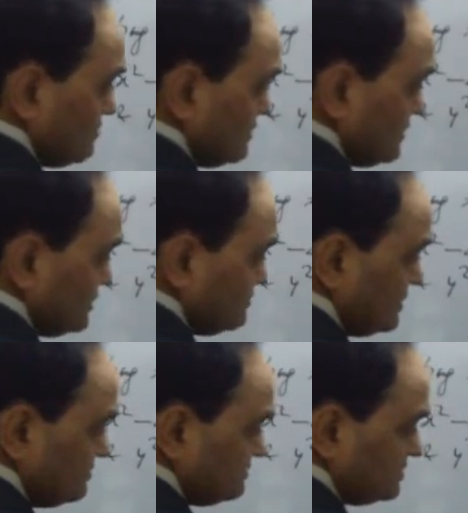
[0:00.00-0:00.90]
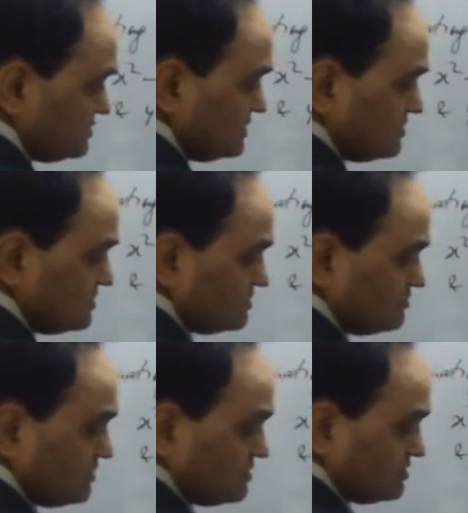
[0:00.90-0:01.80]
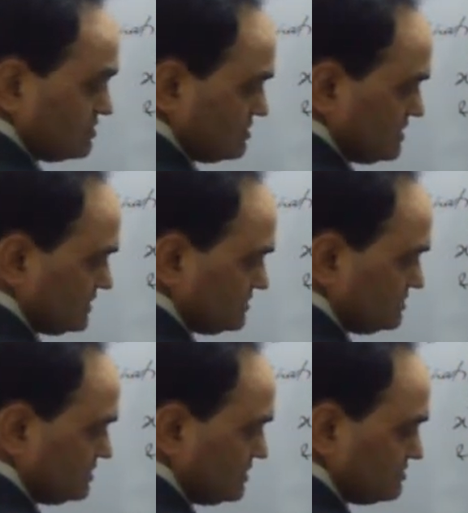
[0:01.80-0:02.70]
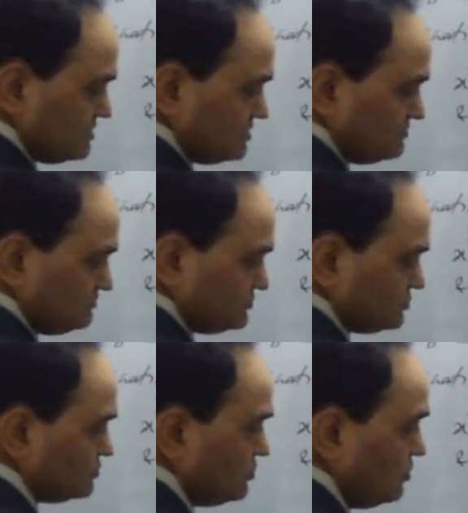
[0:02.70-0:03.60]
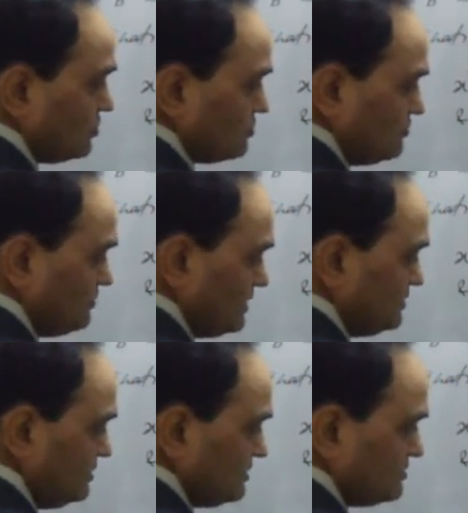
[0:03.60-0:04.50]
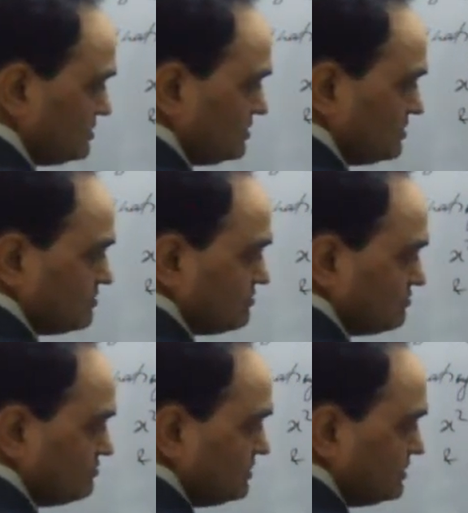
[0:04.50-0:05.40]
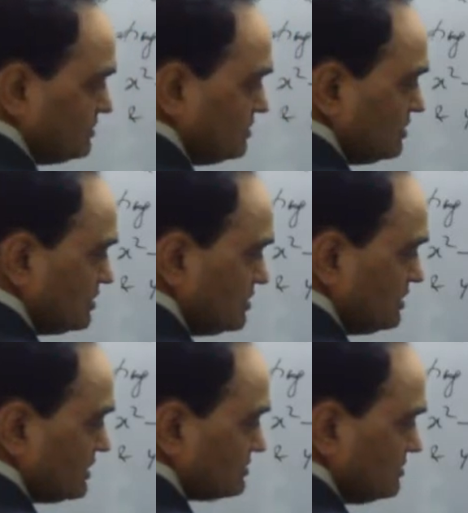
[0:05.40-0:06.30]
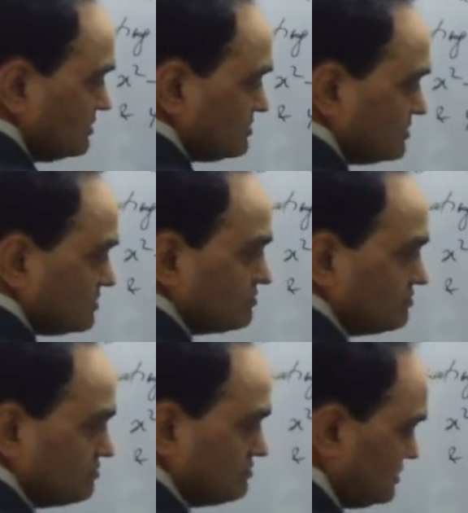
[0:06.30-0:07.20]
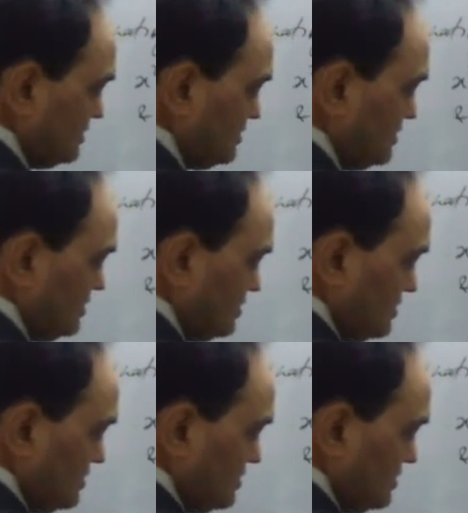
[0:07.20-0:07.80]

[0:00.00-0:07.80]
as we have just said that when x is less than or y is less than a, b, and x is less than a,